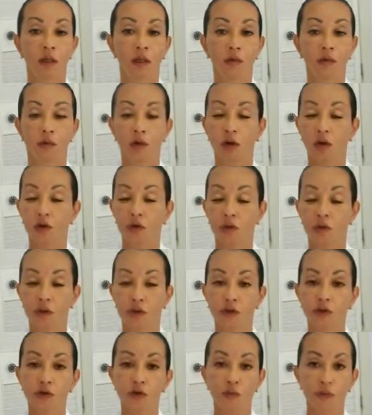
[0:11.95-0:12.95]
We all know
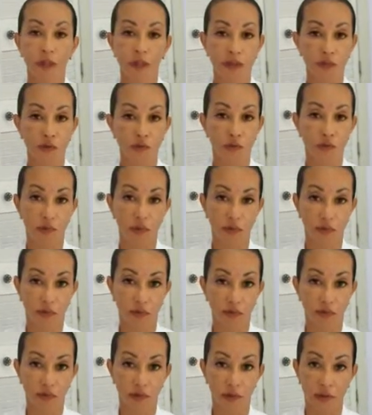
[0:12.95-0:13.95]
there's so many
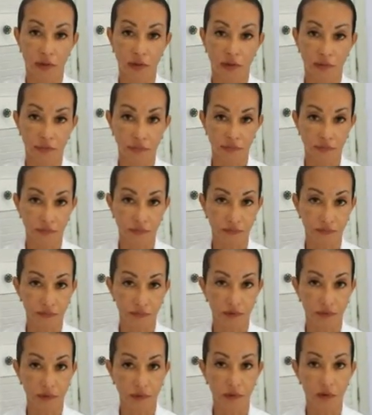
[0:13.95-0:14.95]
toothbrushes out there.
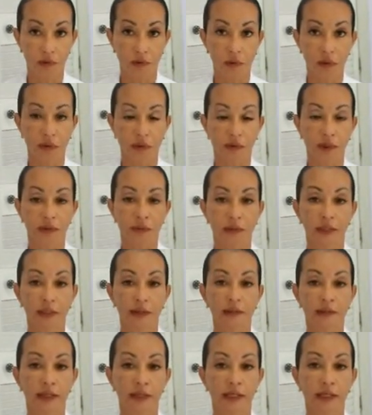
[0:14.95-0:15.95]

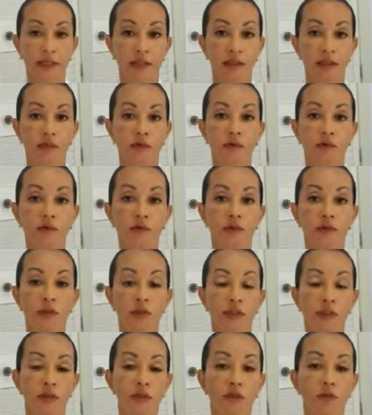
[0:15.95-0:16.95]
Sometimes it gets
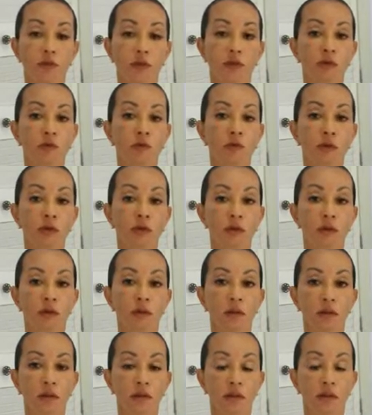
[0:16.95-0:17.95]
confusing as to which one
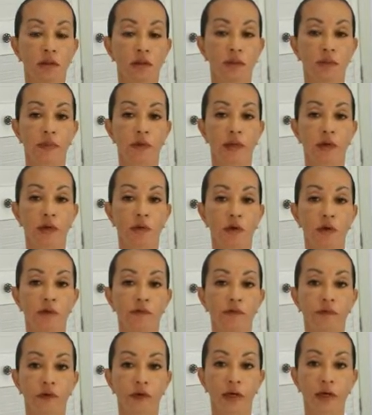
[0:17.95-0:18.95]
is a better one
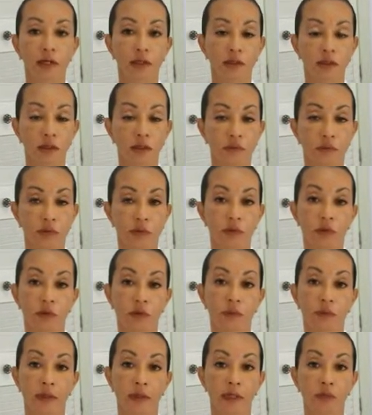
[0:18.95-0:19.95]
for us. I mean, you
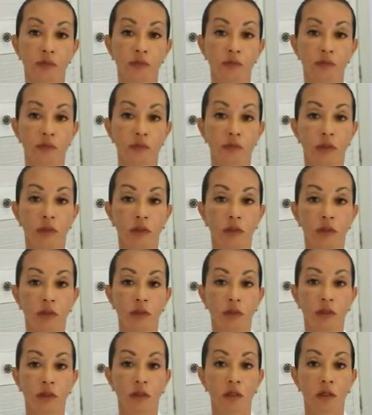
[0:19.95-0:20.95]
can buy a toothbrush
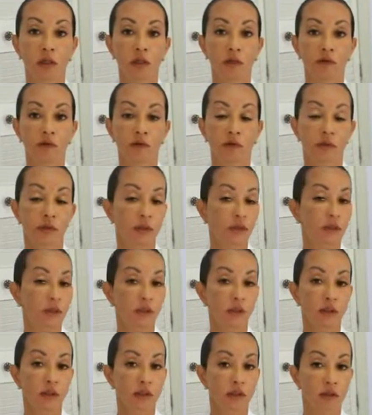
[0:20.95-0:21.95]
from as
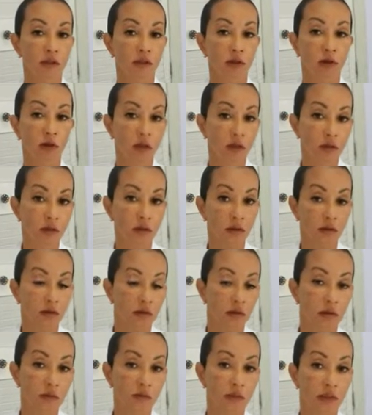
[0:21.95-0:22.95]
little as $1
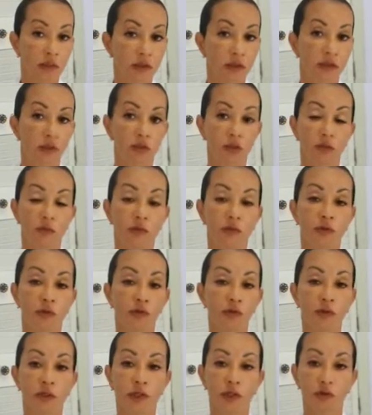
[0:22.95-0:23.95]
to as much as almost
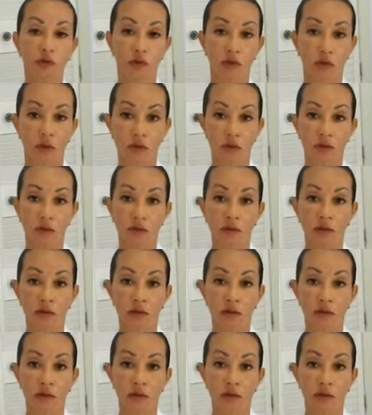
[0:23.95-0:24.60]
$300.